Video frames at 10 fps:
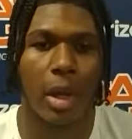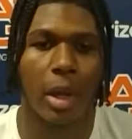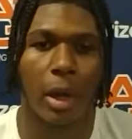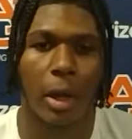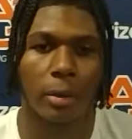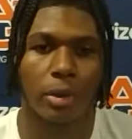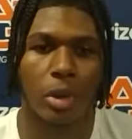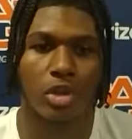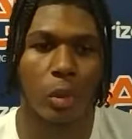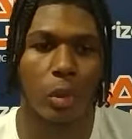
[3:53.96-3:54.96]

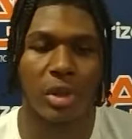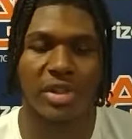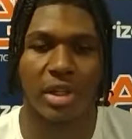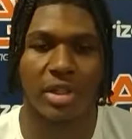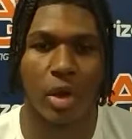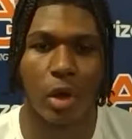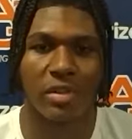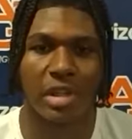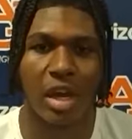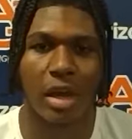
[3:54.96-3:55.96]
So we took it
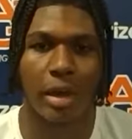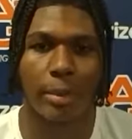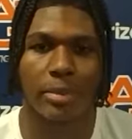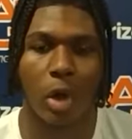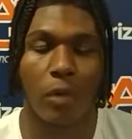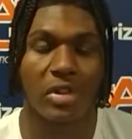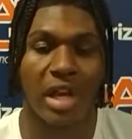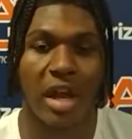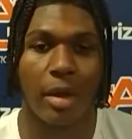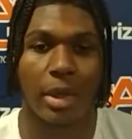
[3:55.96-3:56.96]
to
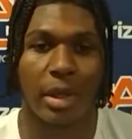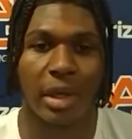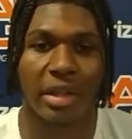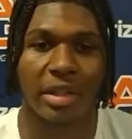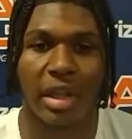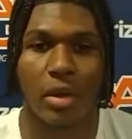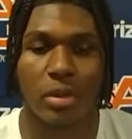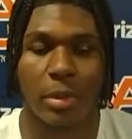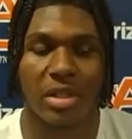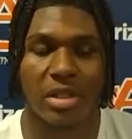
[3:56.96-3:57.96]
overtime, and I think that was
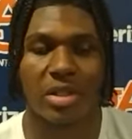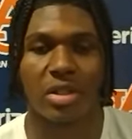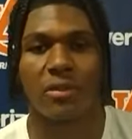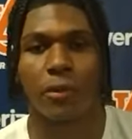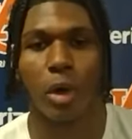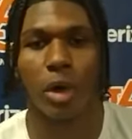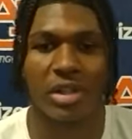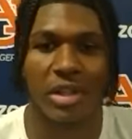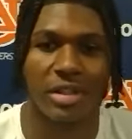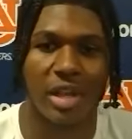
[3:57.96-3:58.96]
the best decision for
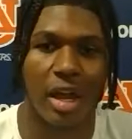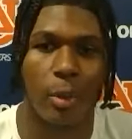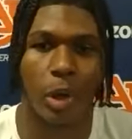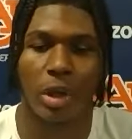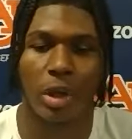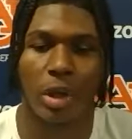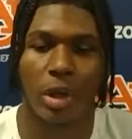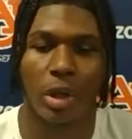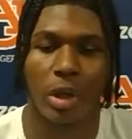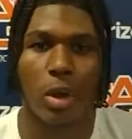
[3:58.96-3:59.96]
us at the time. We only
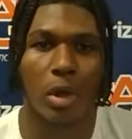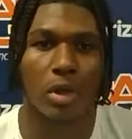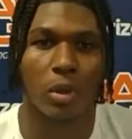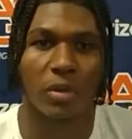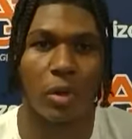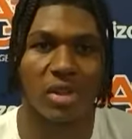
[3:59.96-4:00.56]
had, 24